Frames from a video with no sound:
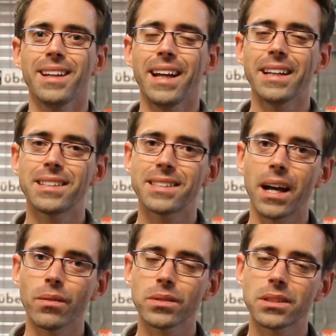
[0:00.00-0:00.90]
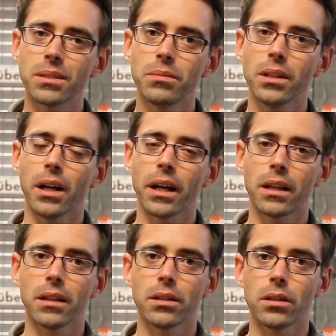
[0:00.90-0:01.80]
It sounds to me
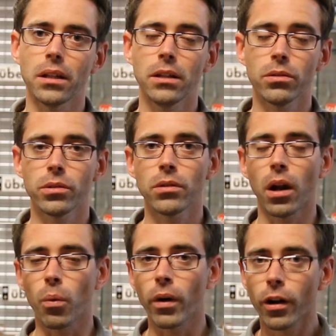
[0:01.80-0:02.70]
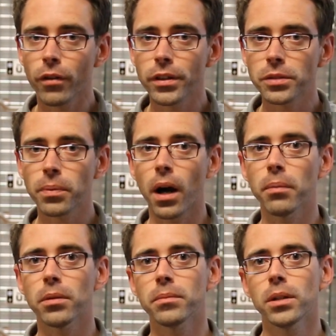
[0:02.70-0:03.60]
like either you're not aware of this
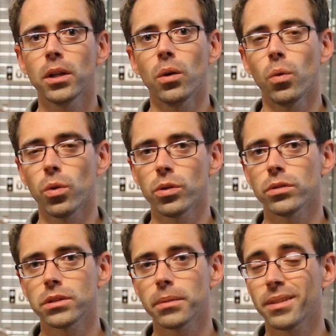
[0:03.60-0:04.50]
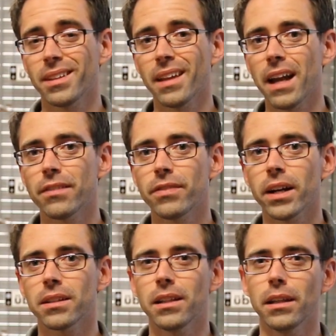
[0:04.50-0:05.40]
problem or something to that
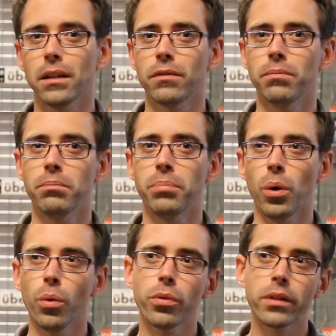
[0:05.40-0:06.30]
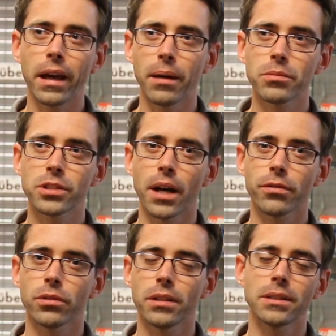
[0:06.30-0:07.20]
effect. If both
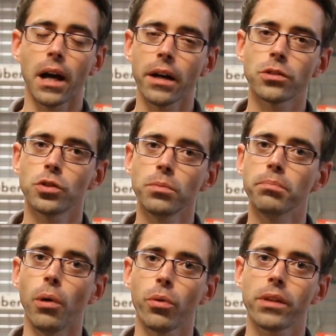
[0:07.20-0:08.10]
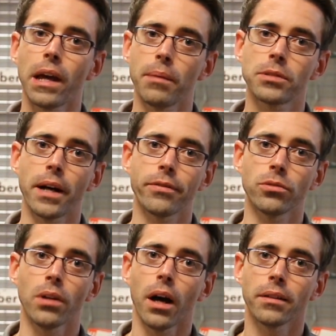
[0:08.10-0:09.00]
camshafts, I assume both camshafts
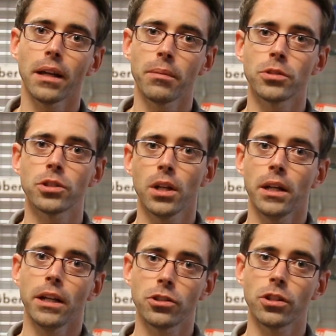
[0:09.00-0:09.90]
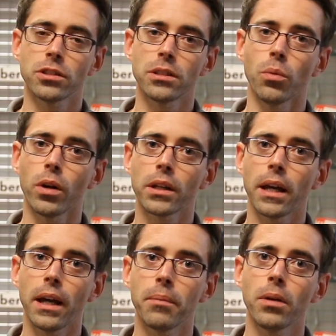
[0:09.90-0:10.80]
are not damaged. It's just the one
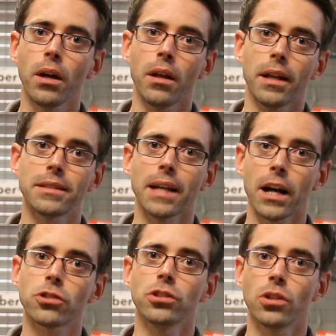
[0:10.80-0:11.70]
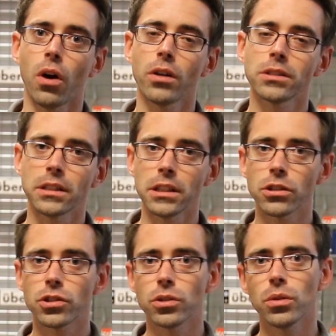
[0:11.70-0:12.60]
cam that's actually causing the
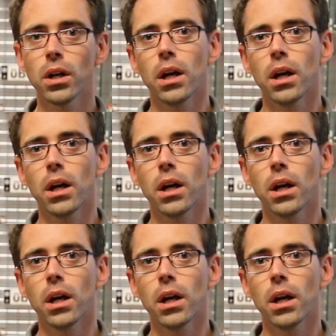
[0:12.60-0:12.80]
issue.